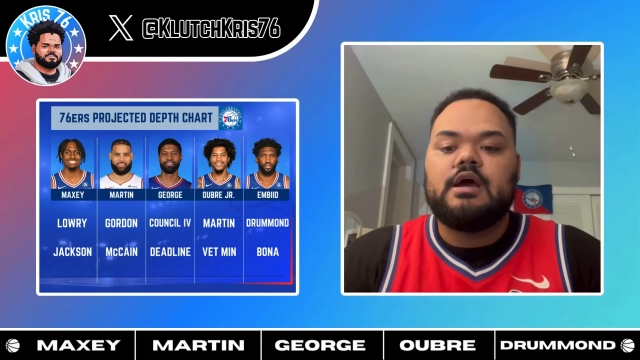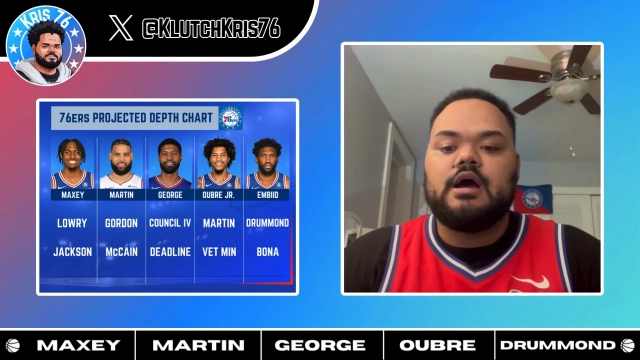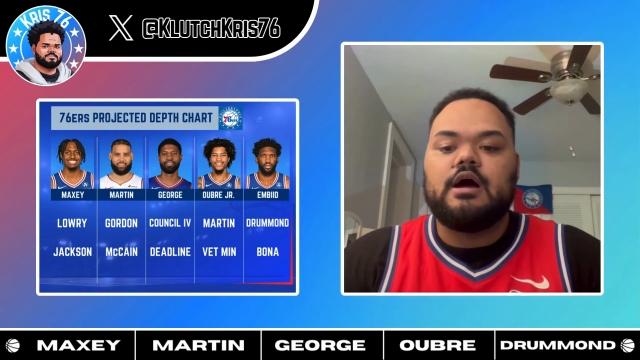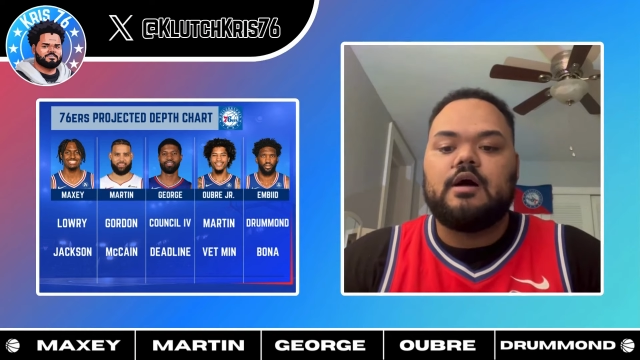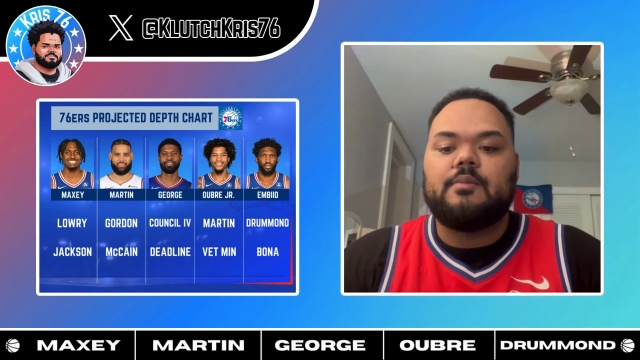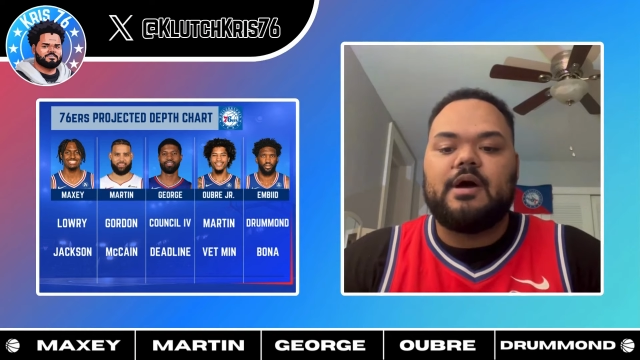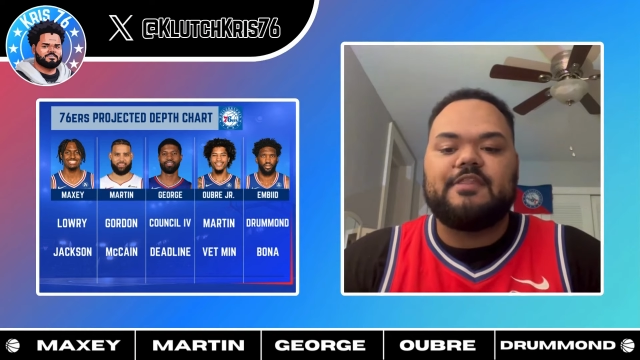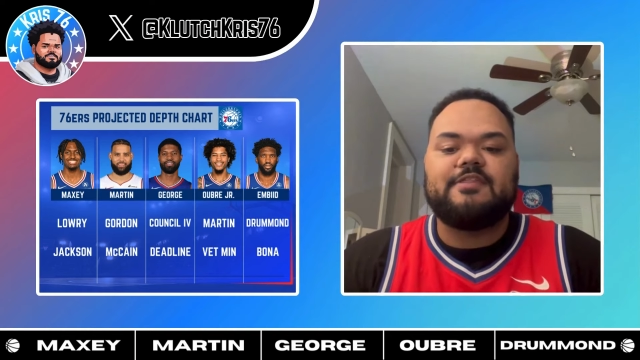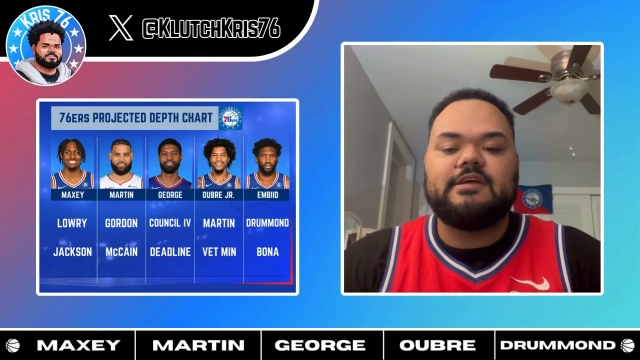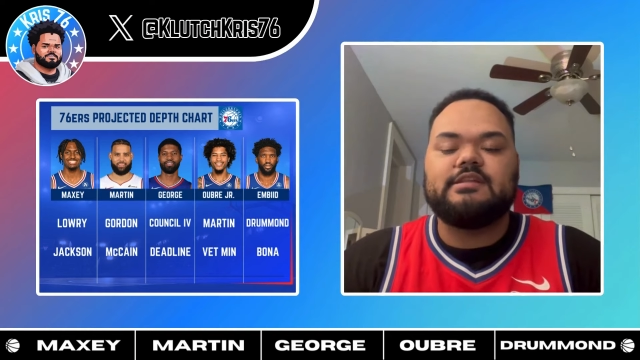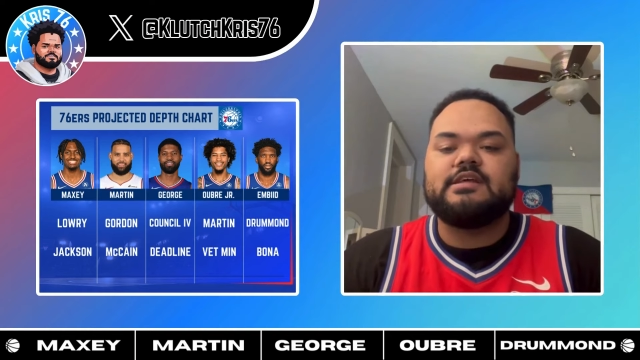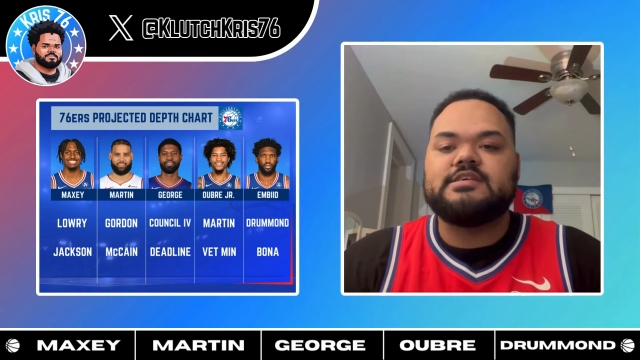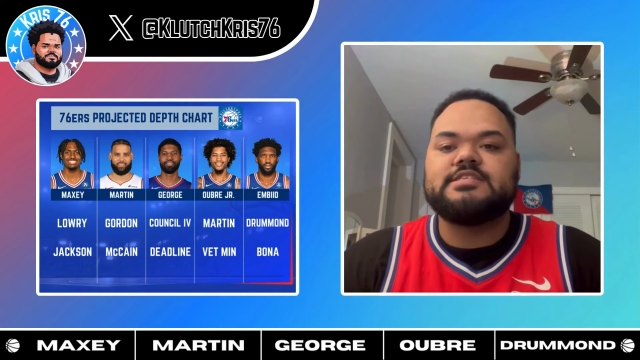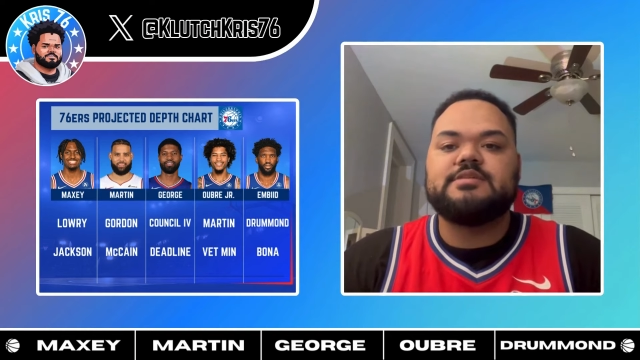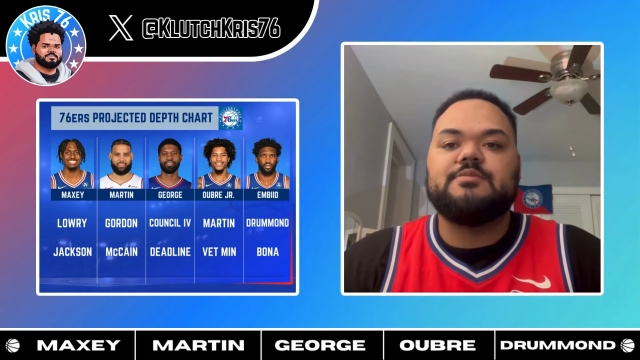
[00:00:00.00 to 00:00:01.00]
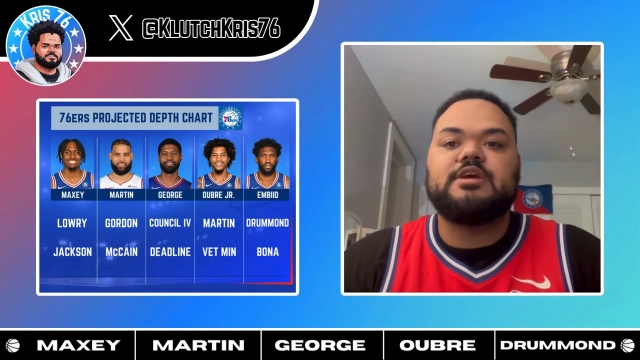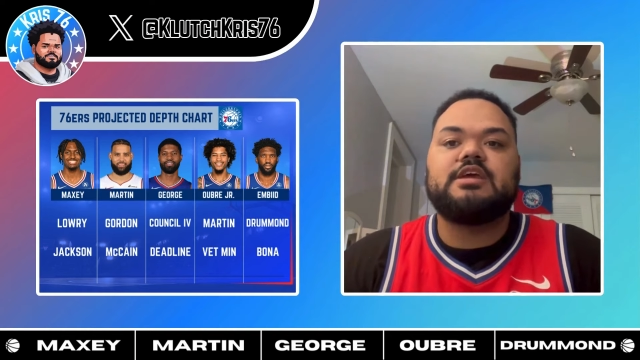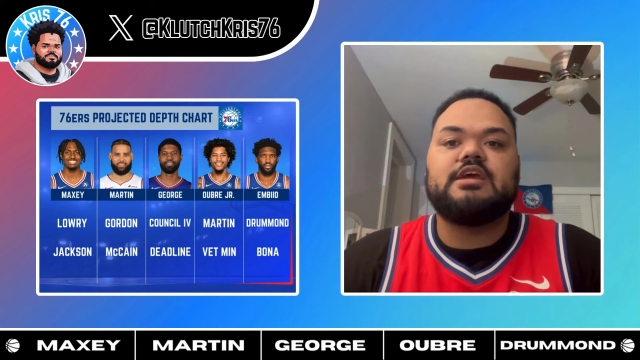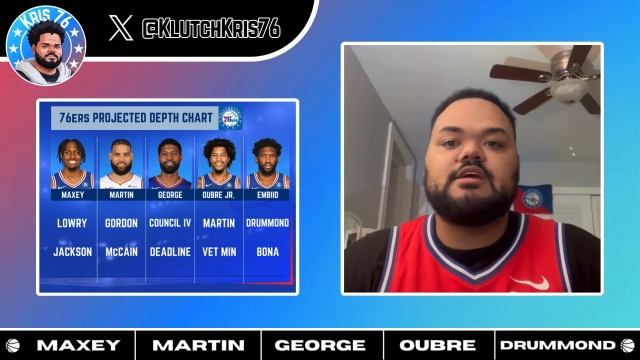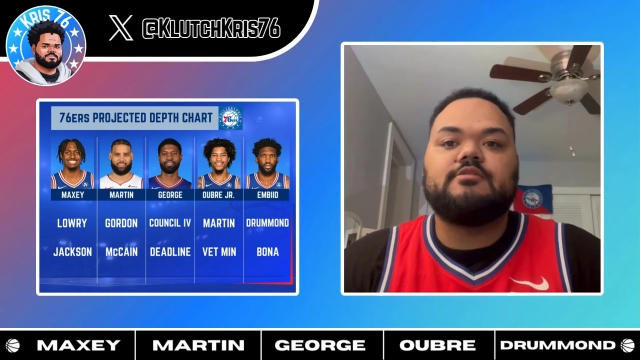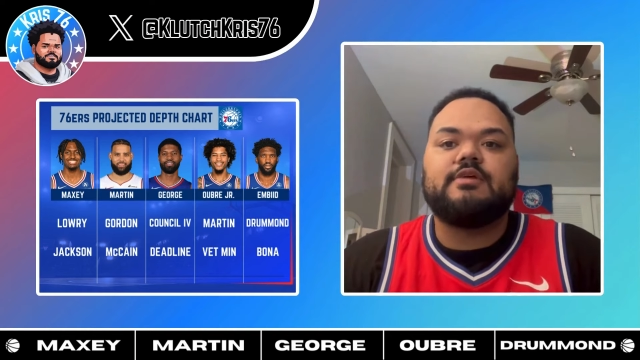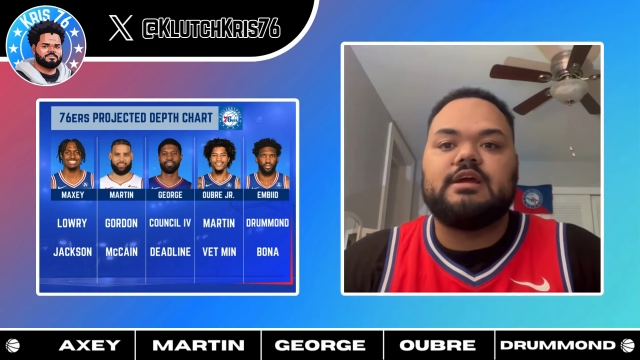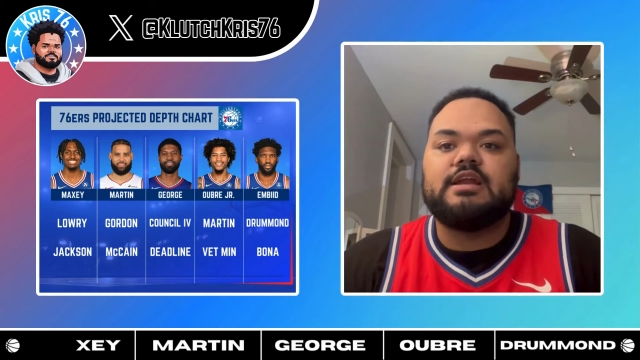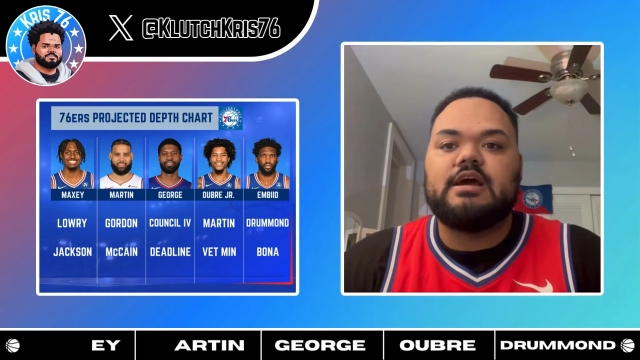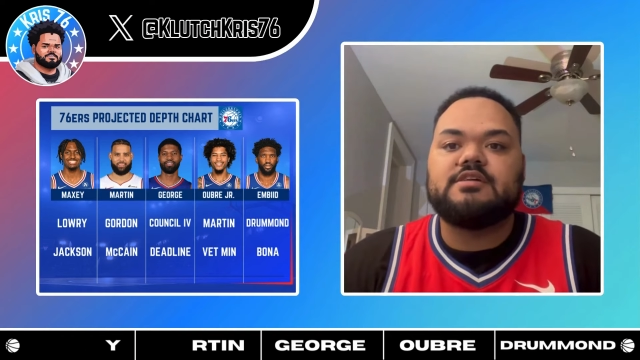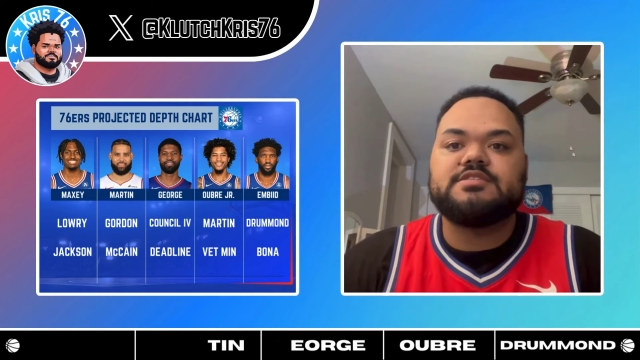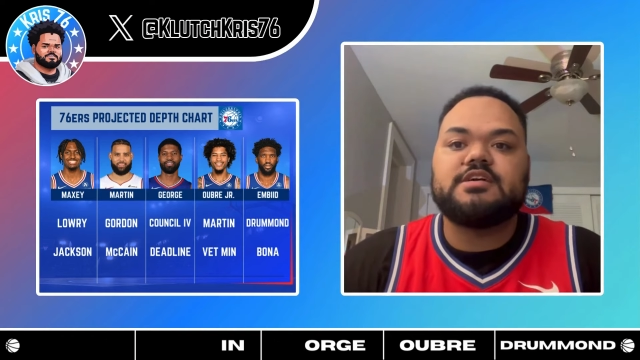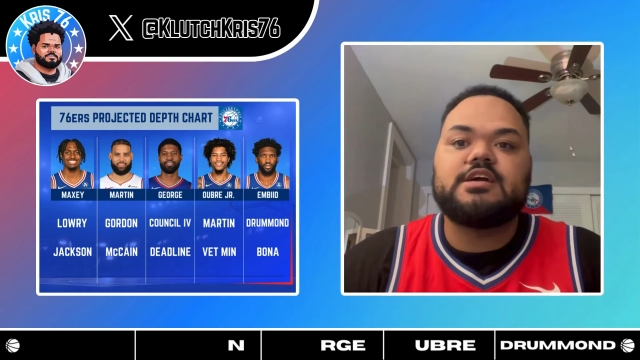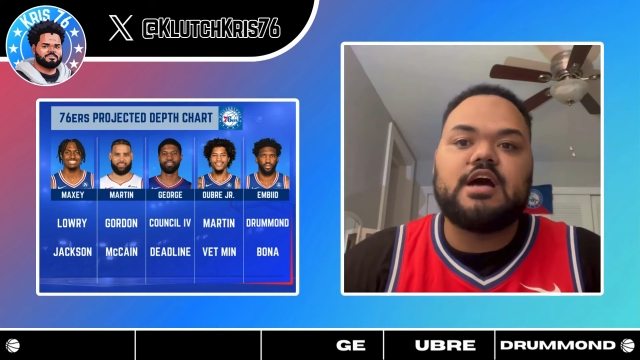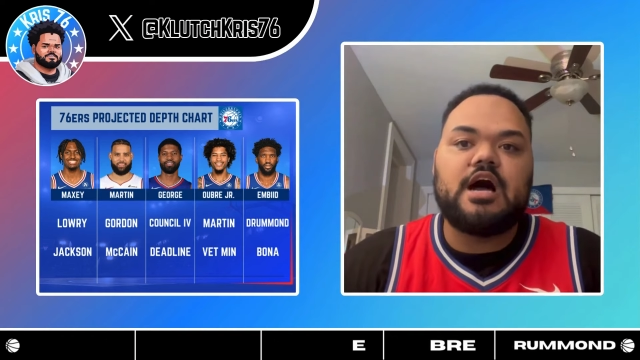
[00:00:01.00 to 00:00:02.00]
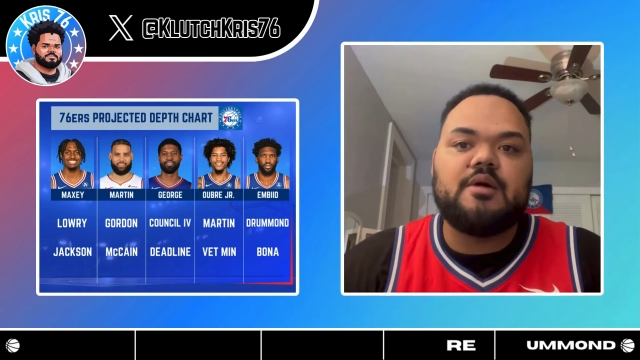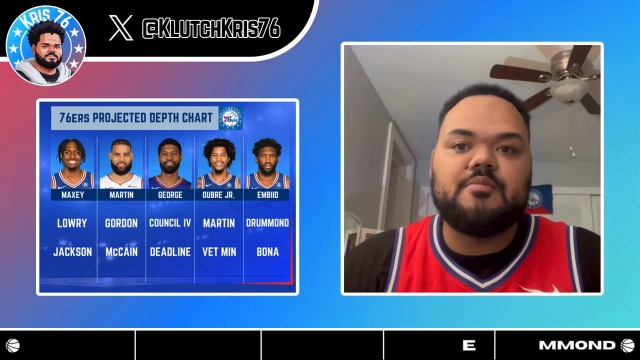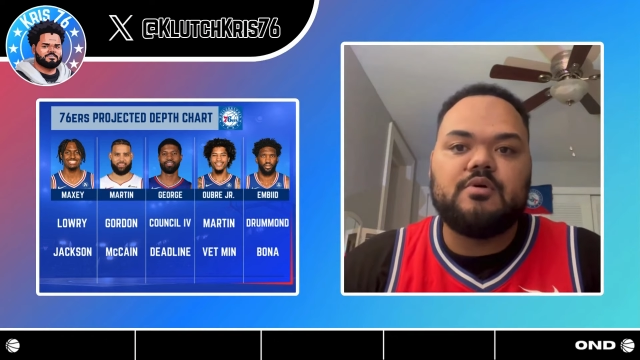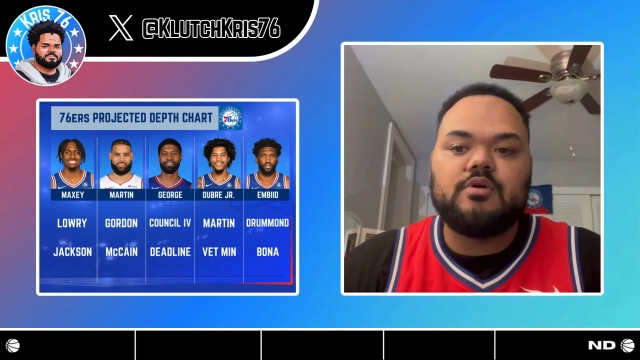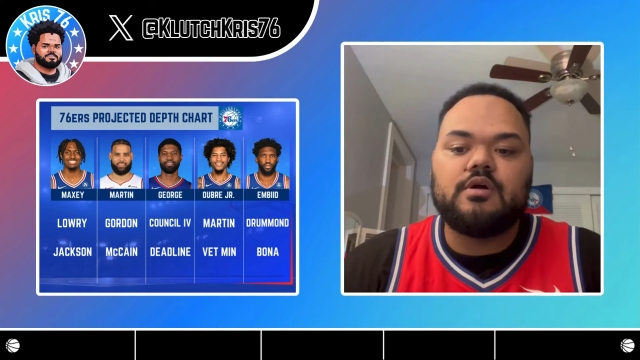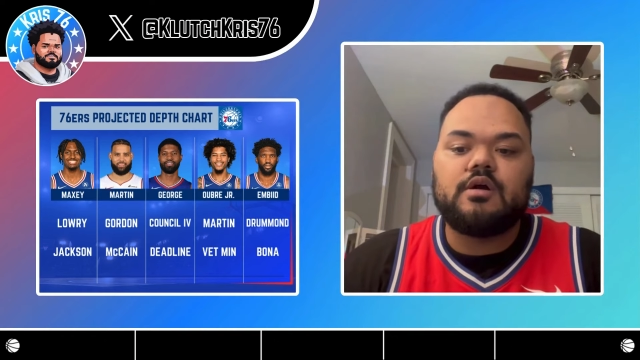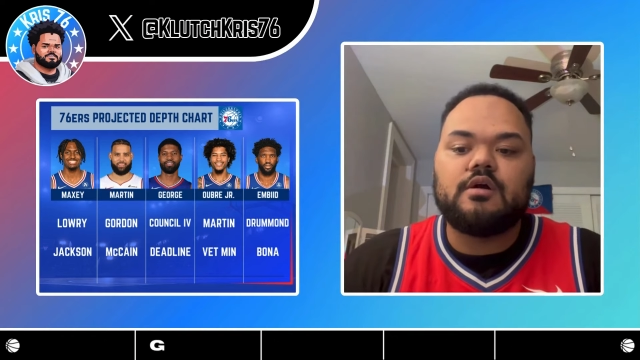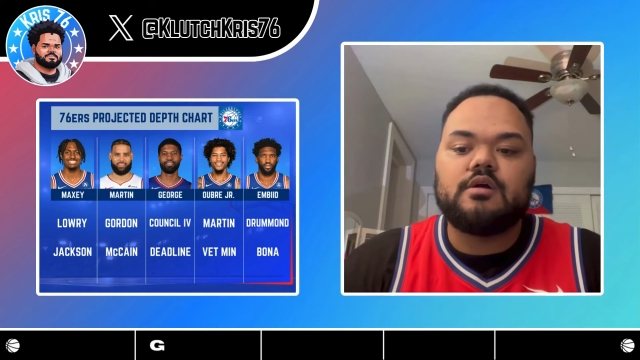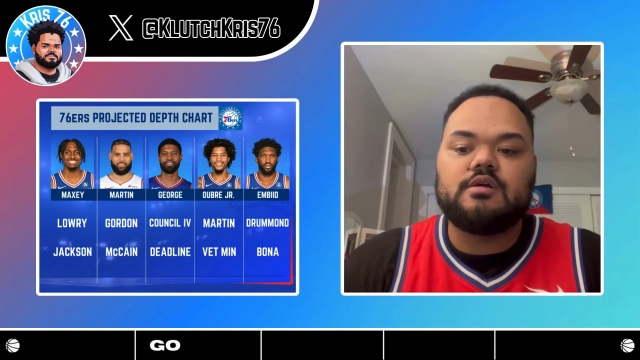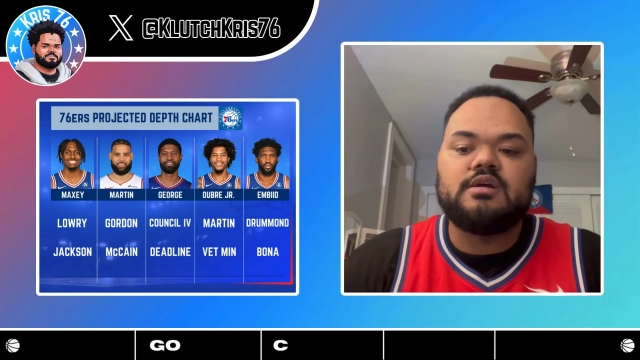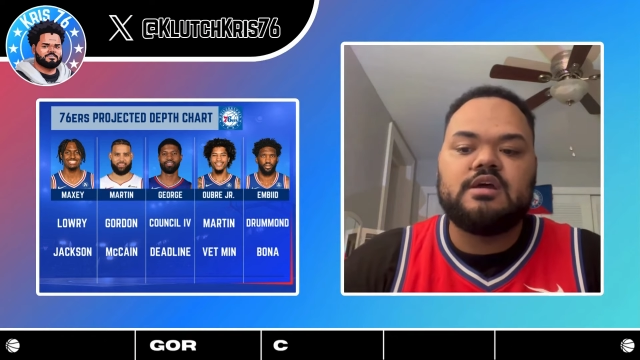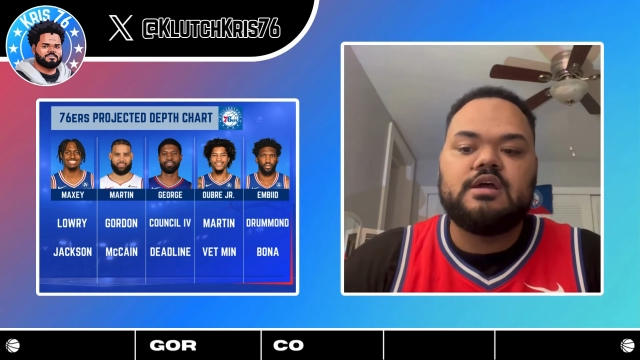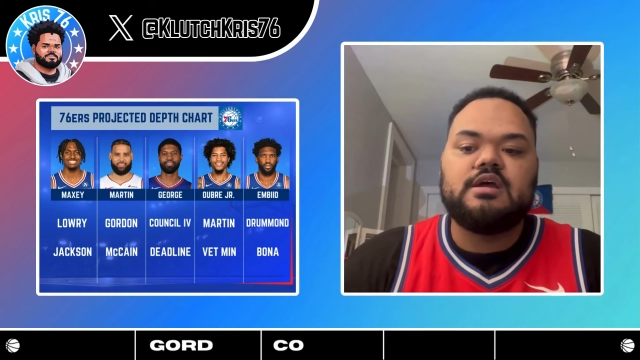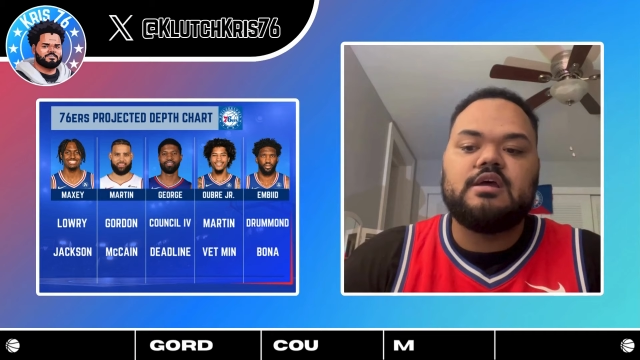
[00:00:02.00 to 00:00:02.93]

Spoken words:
I think they see McCain right now as a combo guard,